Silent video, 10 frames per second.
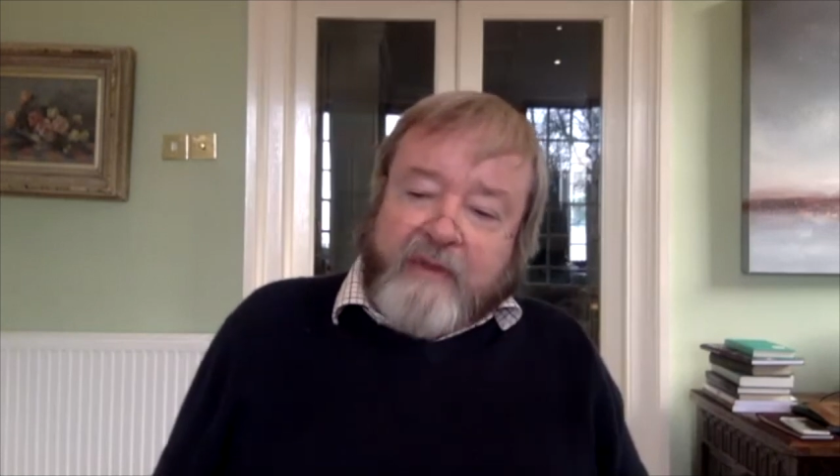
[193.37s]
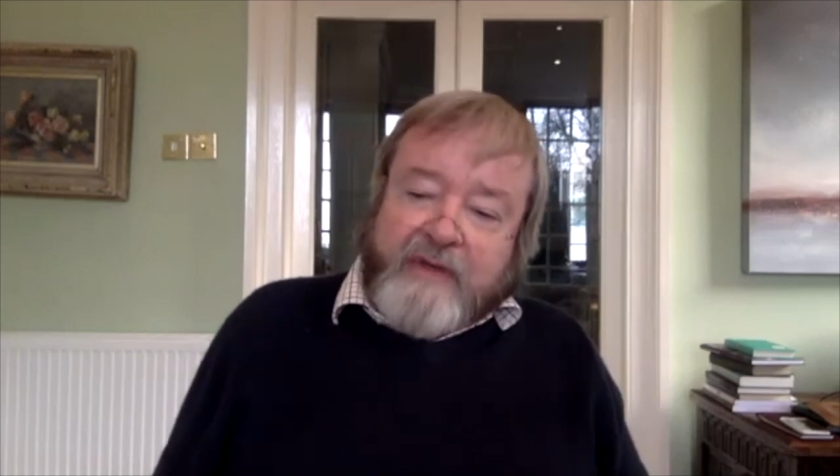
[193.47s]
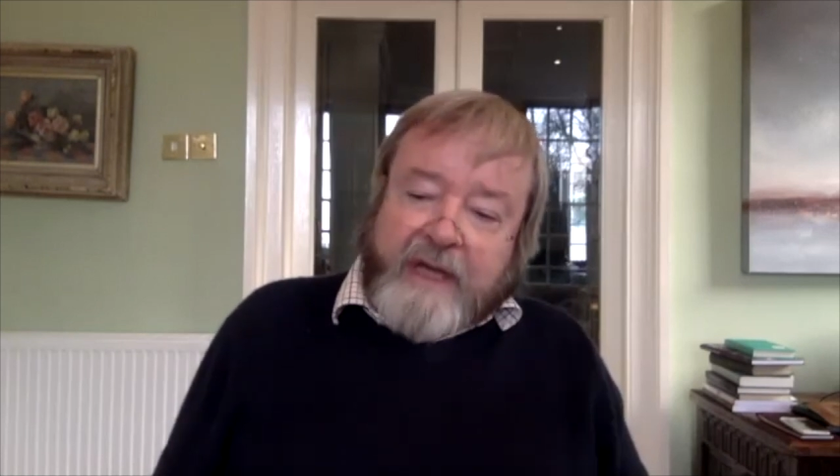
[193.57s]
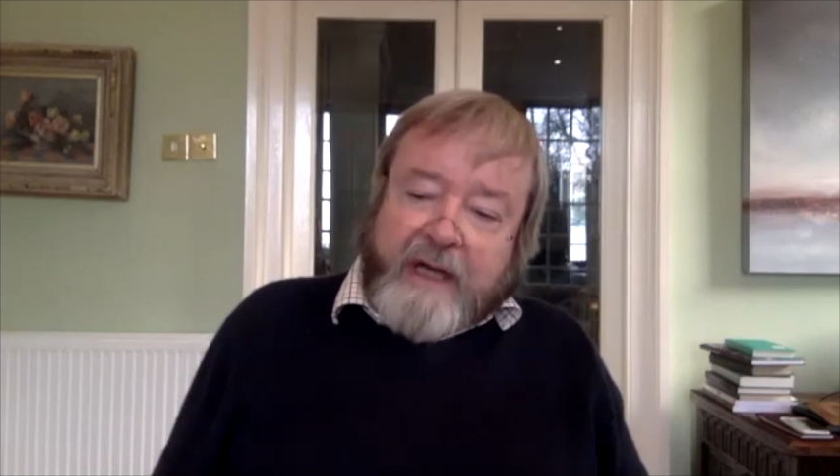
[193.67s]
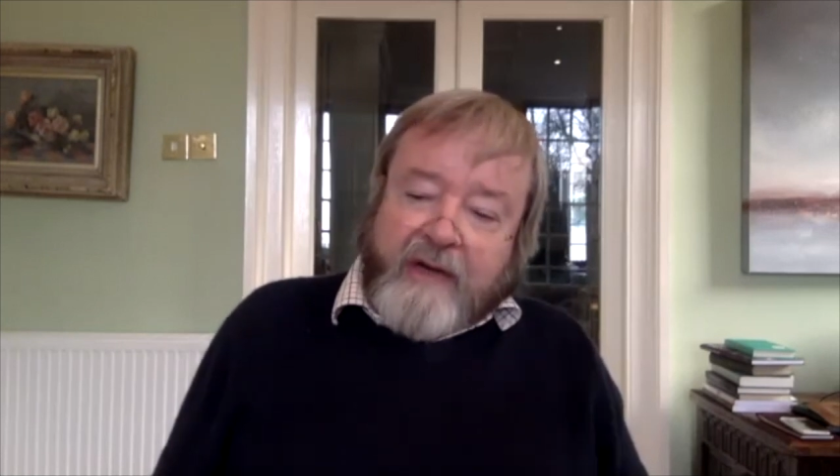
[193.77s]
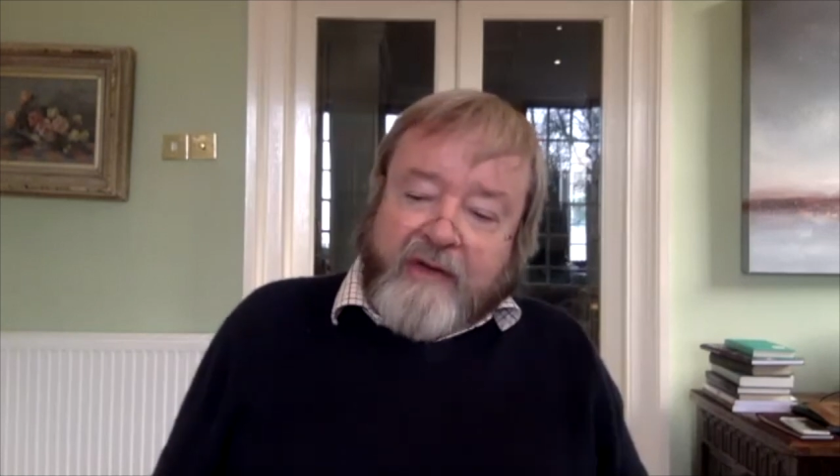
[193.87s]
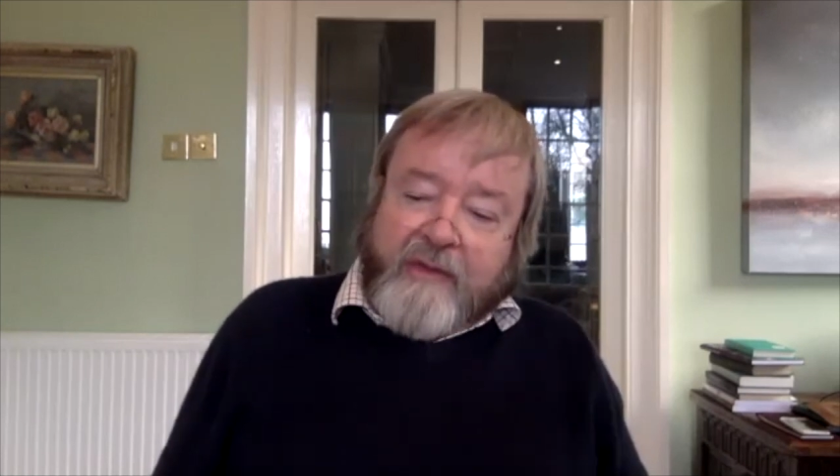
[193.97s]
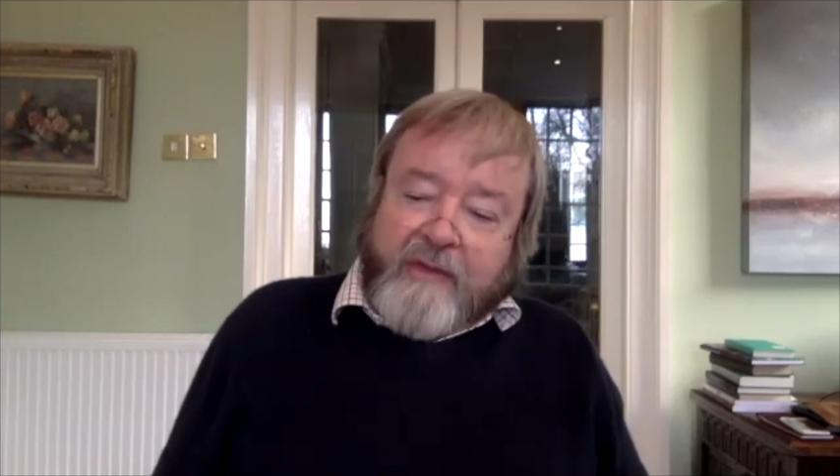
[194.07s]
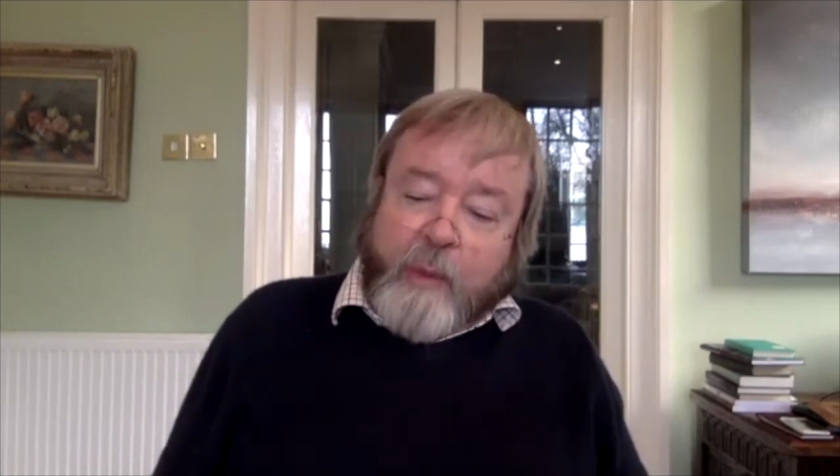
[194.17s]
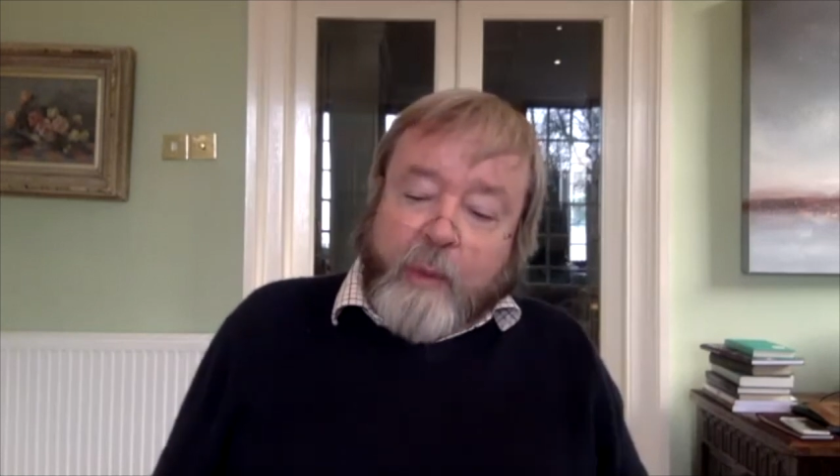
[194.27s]
of
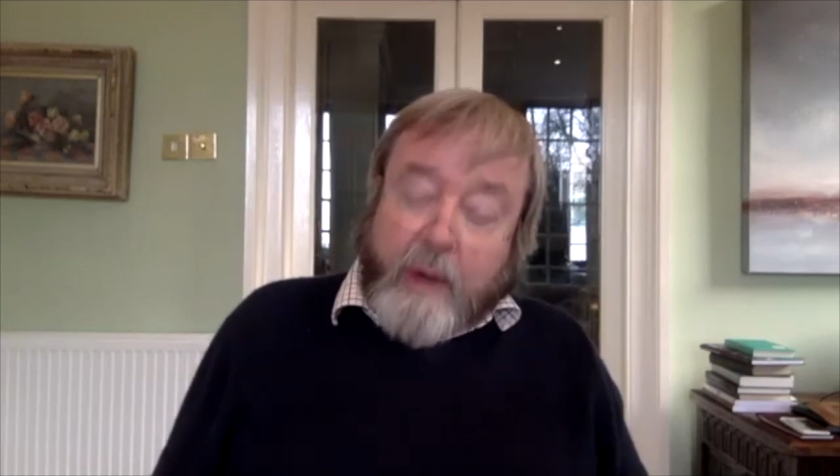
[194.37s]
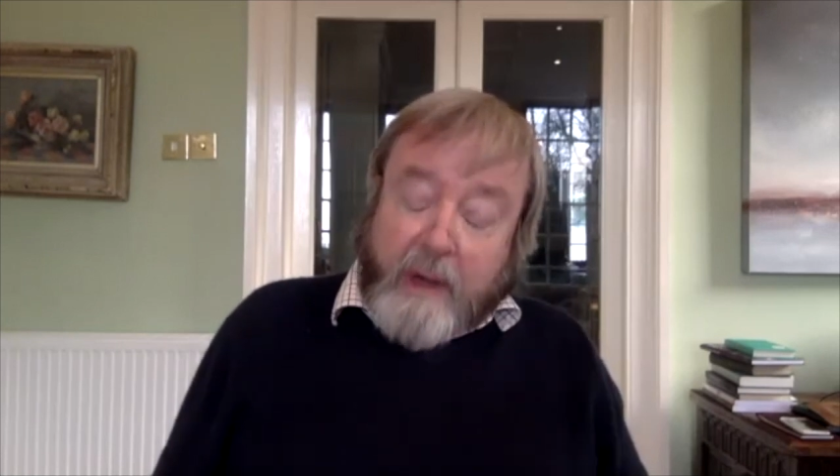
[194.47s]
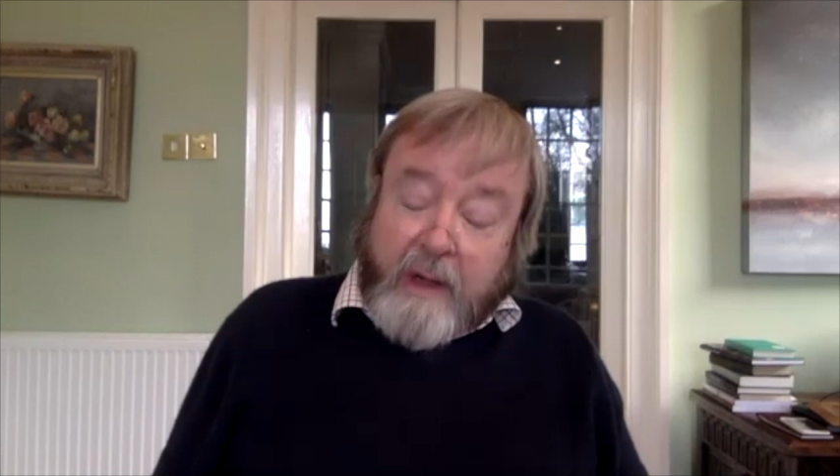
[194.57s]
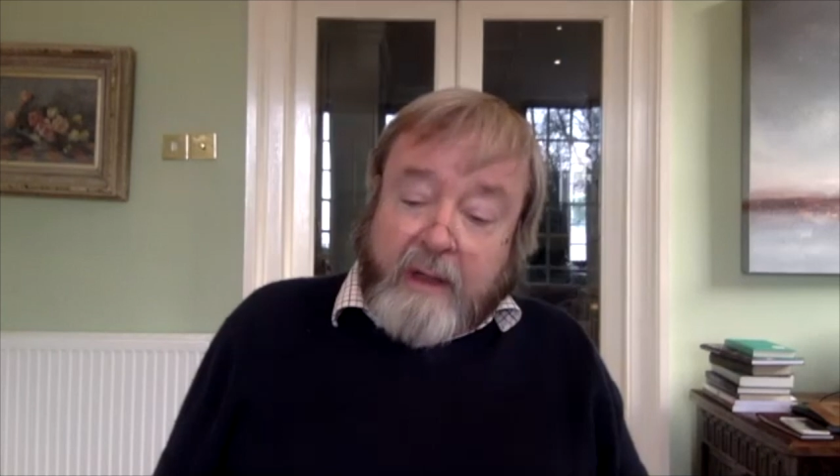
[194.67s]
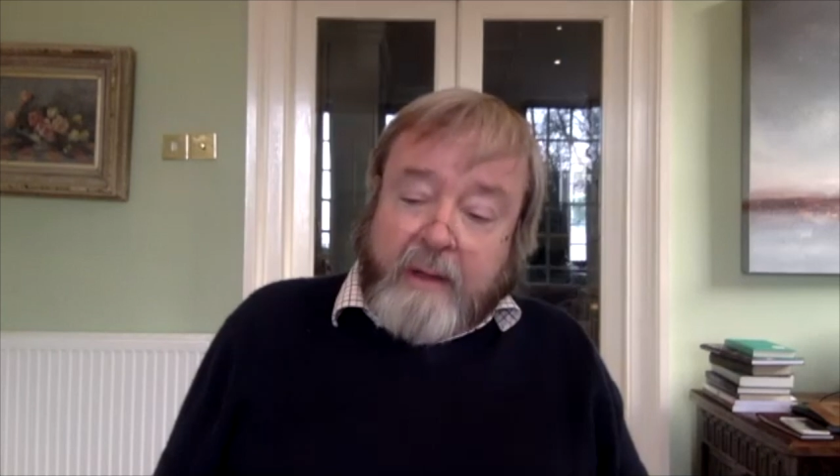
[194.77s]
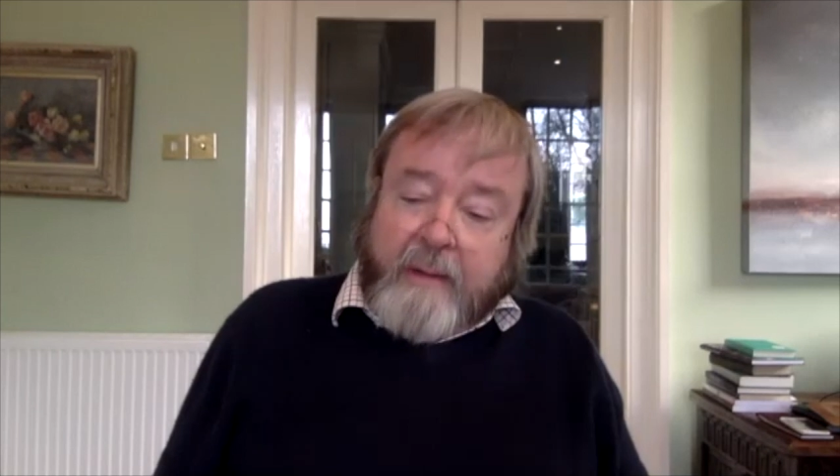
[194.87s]
Scheler's work.